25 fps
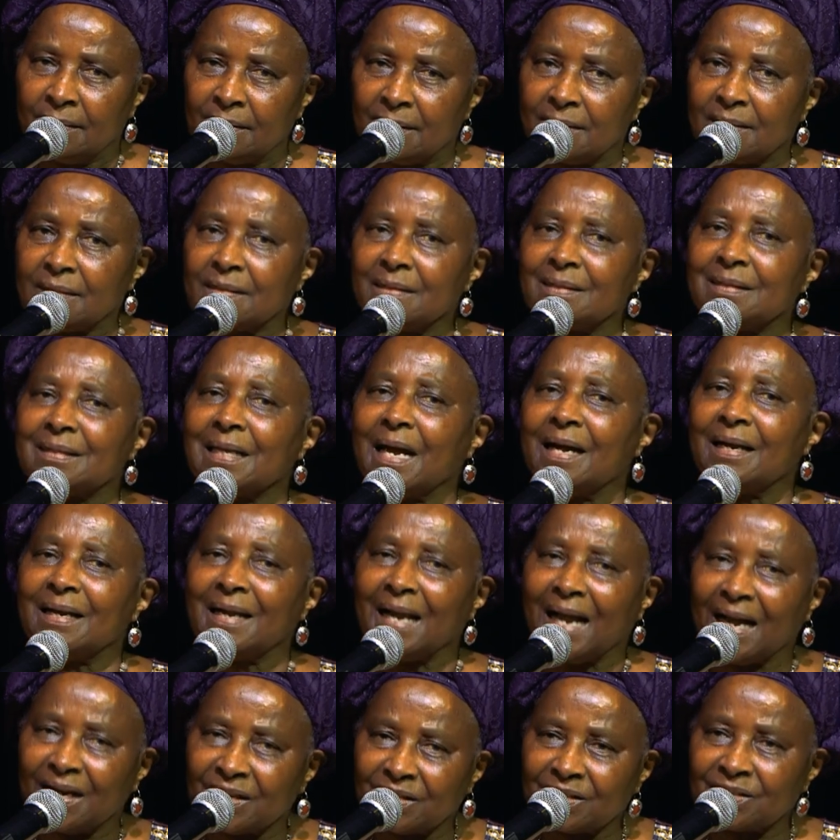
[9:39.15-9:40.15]
This is a
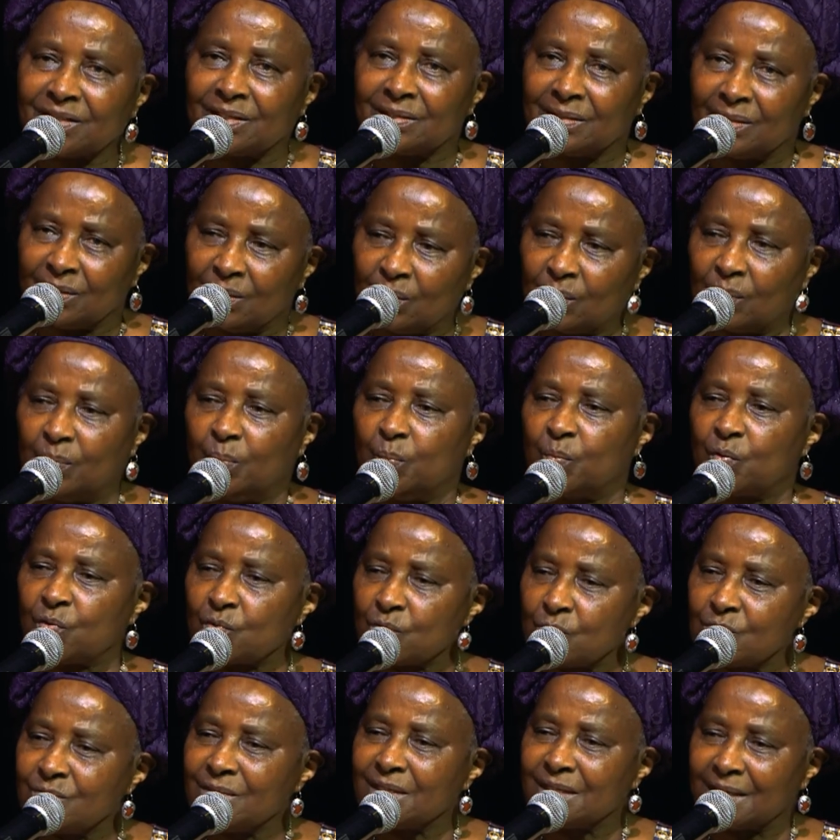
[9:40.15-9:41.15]
national
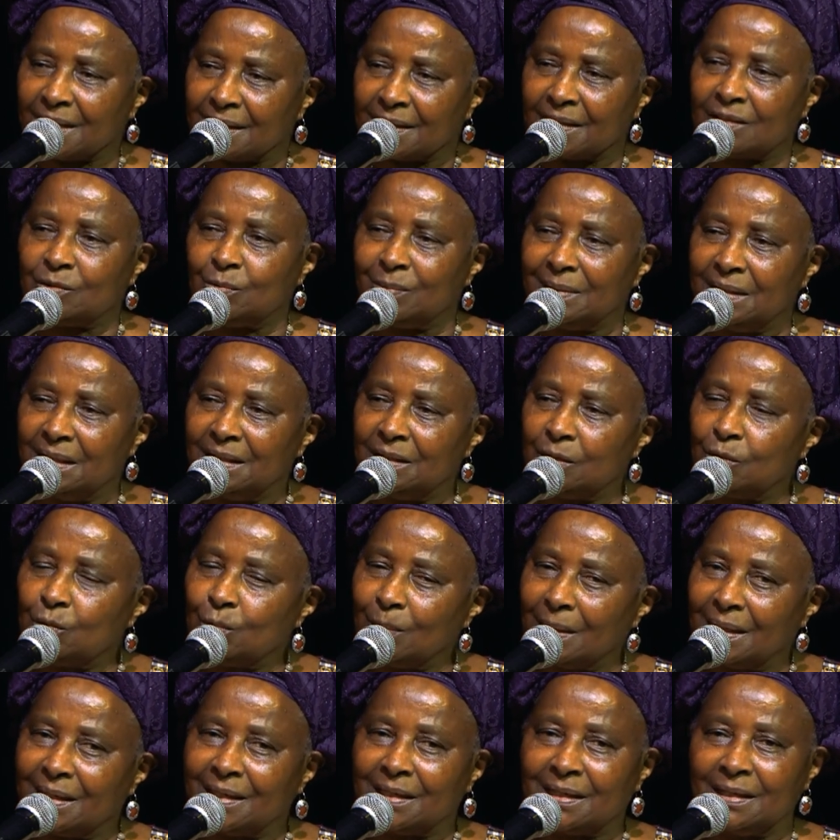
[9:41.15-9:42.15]
project we need
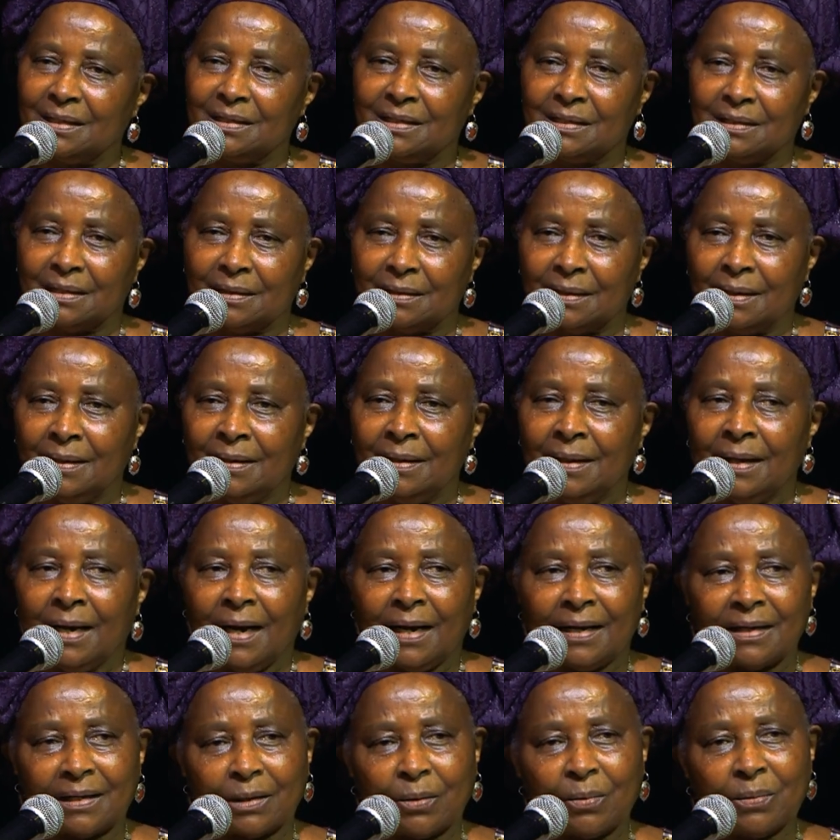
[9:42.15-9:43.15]
to engage in,
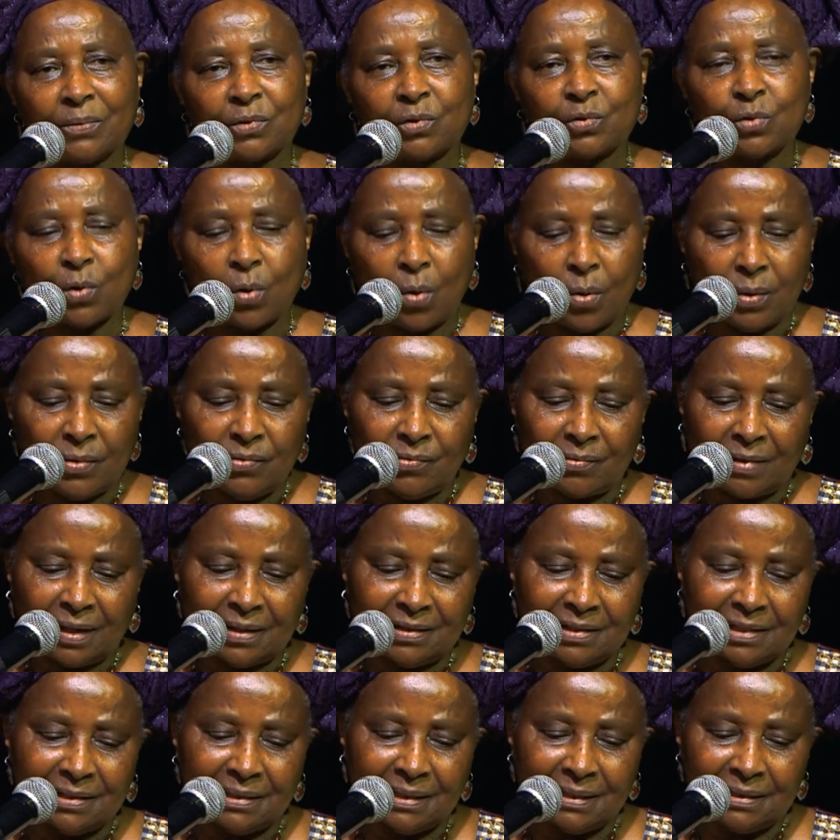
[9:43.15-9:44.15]
and I want to
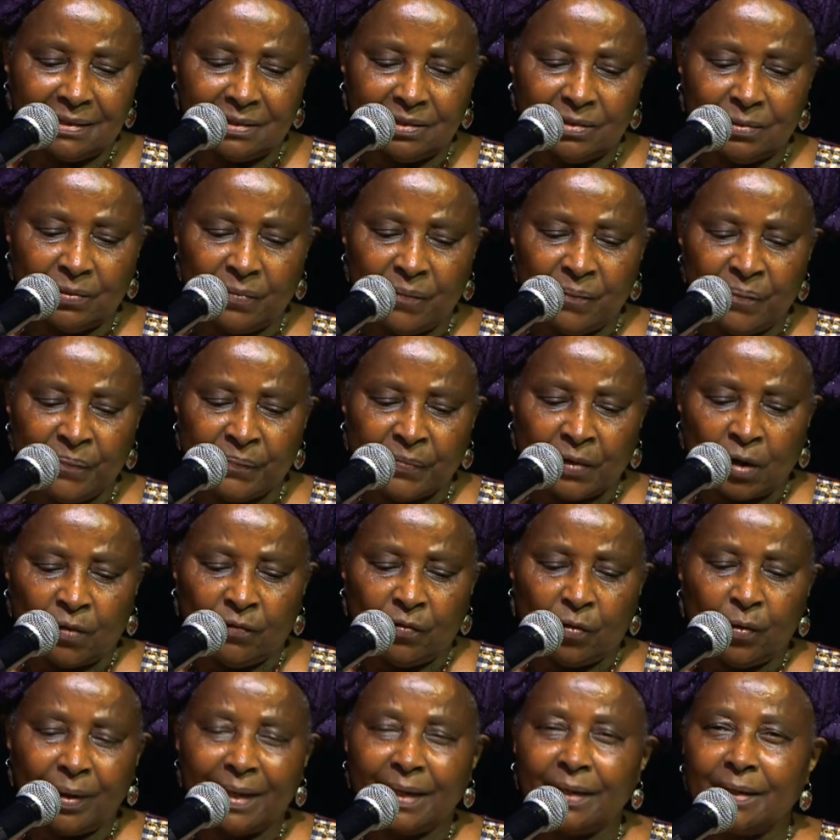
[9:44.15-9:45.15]
congratulate you
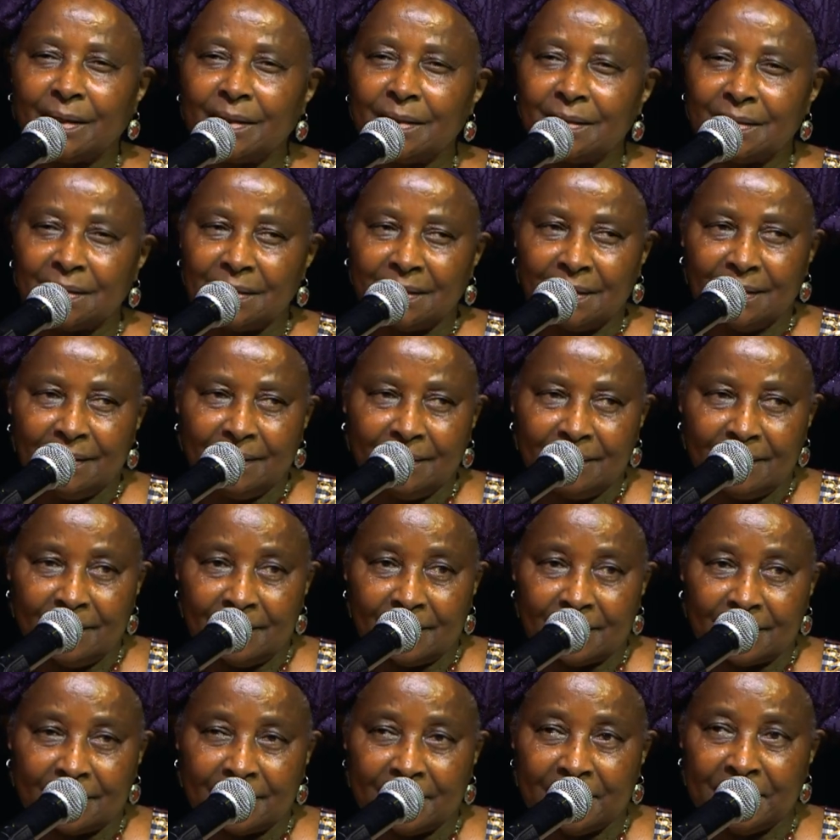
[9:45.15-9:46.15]
for engaging in
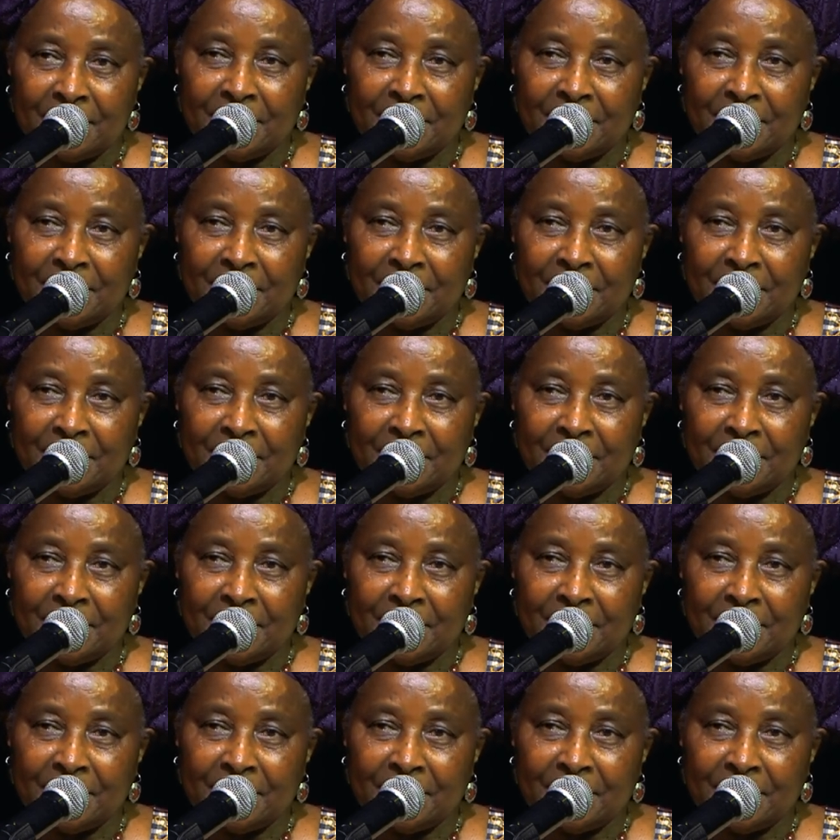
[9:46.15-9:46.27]
this.